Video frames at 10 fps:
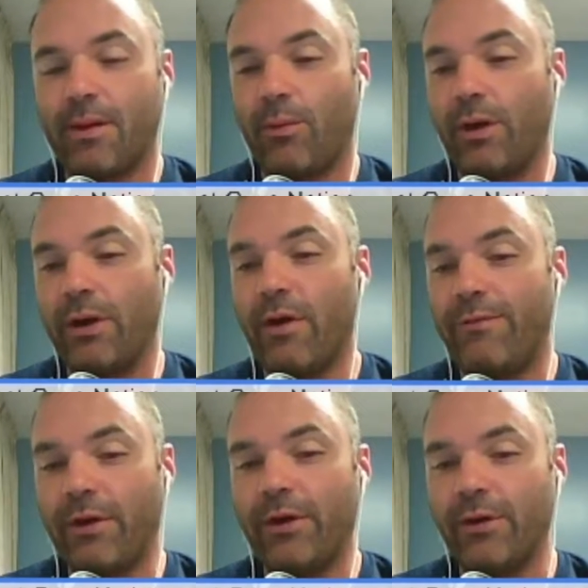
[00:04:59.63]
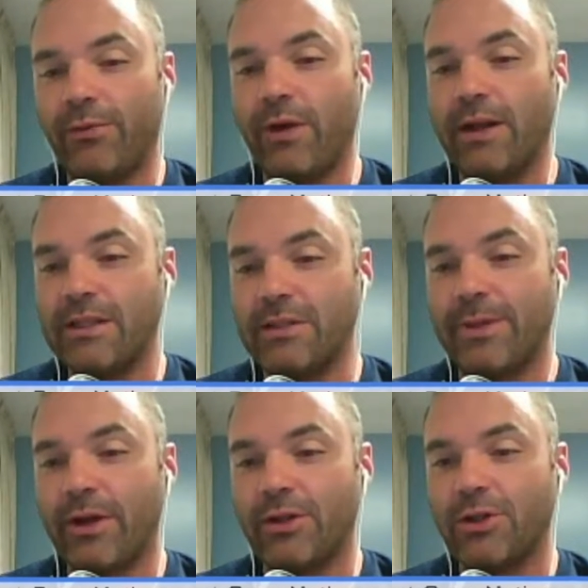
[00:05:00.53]
one of our very good friends, and he's
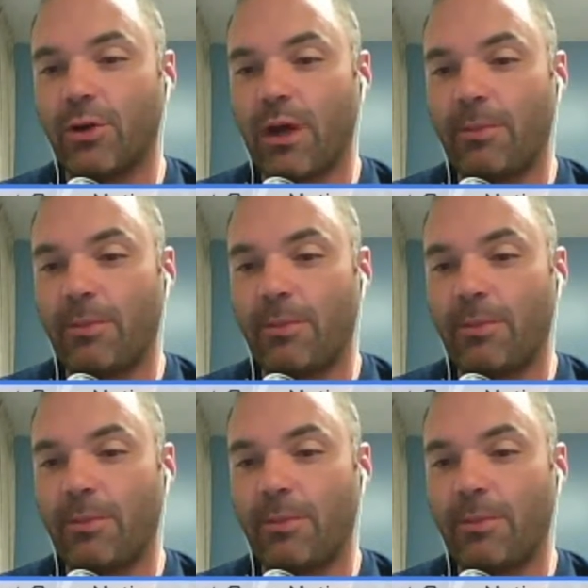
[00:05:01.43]
been on the show a